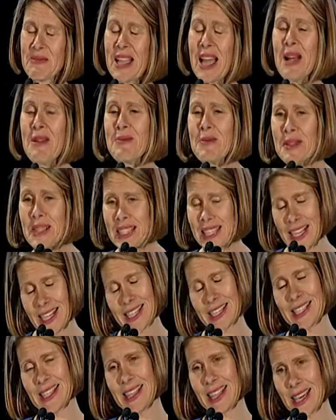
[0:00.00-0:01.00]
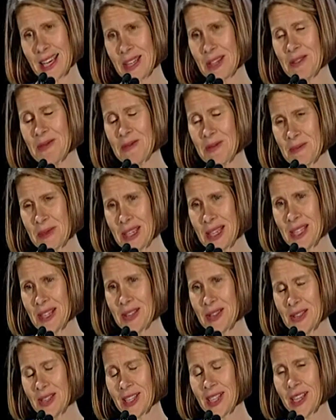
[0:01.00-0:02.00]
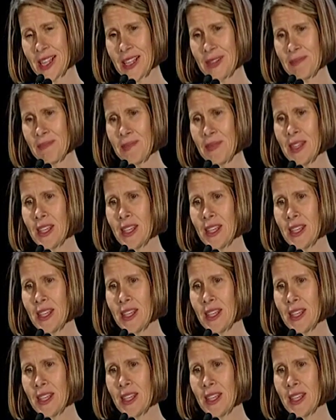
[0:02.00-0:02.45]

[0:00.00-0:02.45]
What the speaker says: I would like to thank you for being here tonight.